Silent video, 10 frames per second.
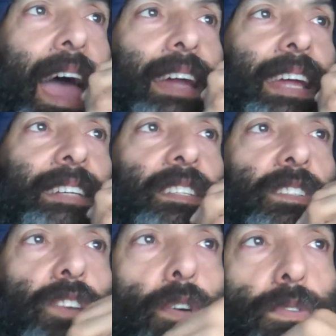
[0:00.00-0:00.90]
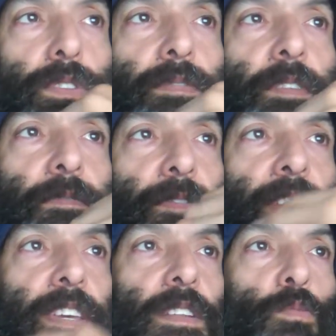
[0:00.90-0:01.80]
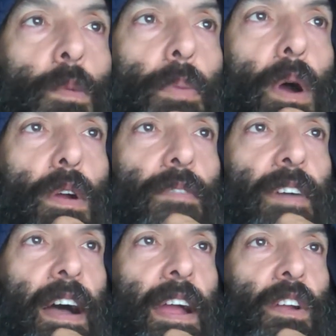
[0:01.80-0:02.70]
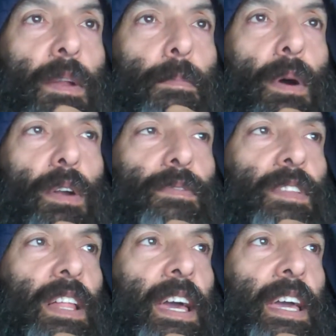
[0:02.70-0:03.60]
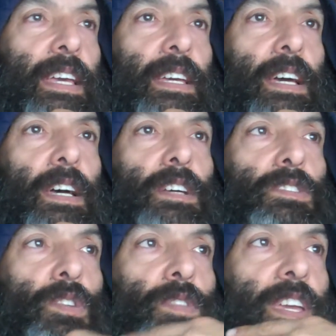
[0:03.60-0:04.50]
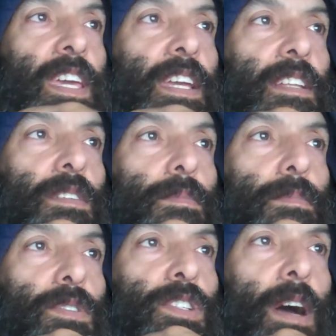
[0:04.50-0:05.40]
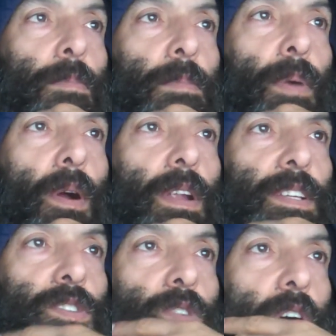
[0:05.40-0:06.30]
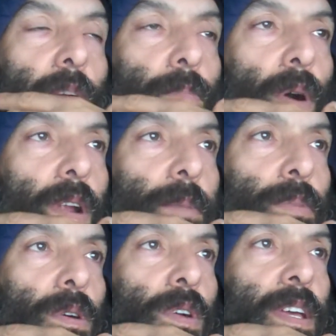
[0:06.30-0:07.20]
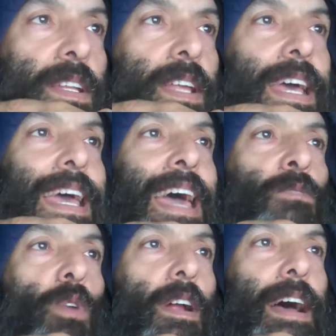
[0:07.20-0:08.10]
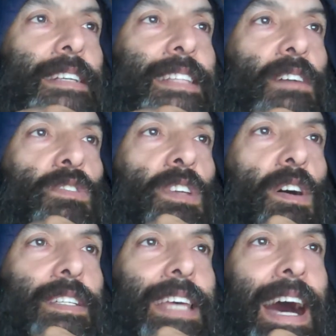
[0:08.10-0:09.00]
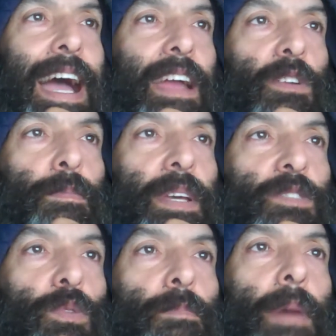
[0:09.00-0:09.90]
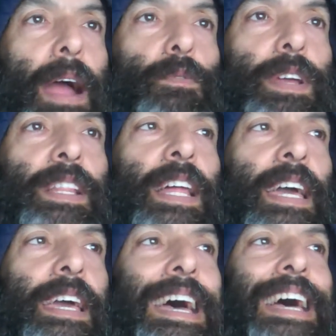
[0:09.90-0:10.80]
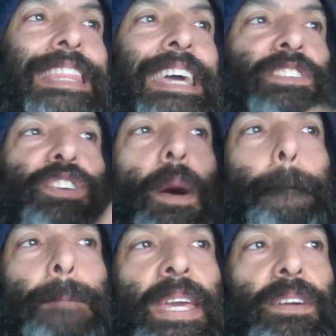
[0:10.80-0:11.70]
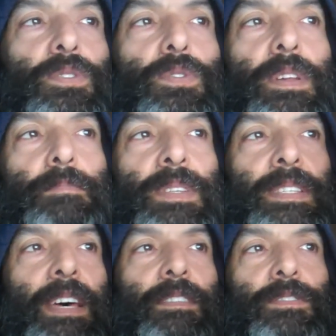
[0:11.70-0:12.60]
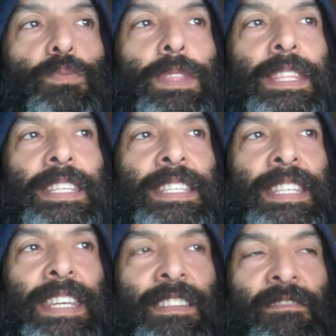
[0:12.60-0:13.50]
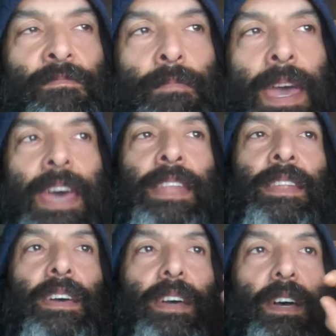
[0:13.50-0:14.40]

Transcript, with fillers: And as the toes of the feet were part of iron and part of clay, so the kingdom shall be partly strong and partly broken. And whereas thou sawest iron mixed with miry clay, they shall mingle themselves with the seed of men.